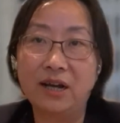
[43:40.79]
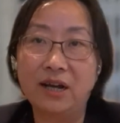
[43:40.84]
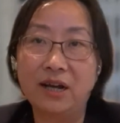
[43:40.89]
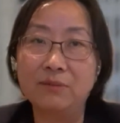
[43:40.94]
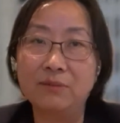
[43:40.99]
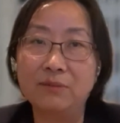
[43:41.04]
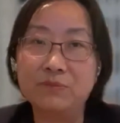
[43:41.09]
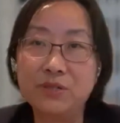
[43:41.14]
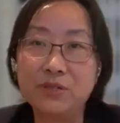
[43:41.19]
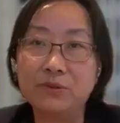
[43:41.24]

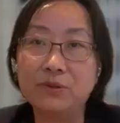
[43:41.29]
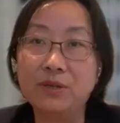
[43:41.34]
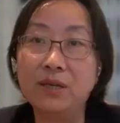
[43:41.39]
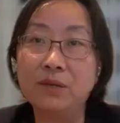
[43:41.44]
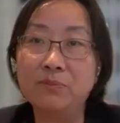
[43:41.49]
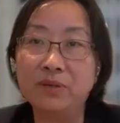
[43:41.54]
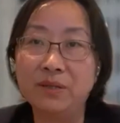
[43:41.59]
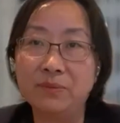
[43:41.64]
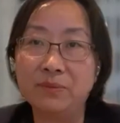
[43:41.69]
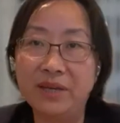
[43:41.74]
to
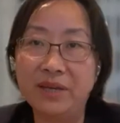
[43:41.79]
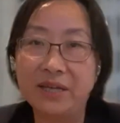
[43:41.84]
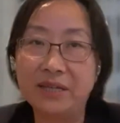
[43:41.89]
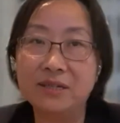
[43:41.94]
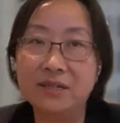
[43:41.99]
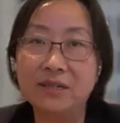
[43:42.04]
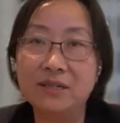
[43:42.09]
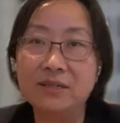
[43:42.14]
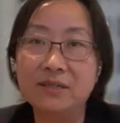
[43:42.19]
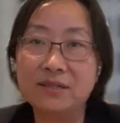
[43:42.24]

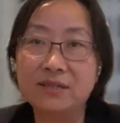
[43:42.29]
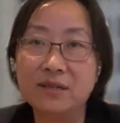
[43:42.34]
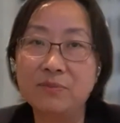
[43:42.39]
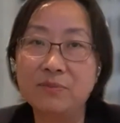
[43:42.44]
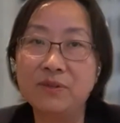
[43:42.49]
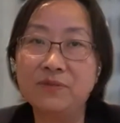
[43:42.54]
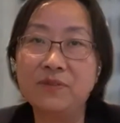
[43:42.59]
implement some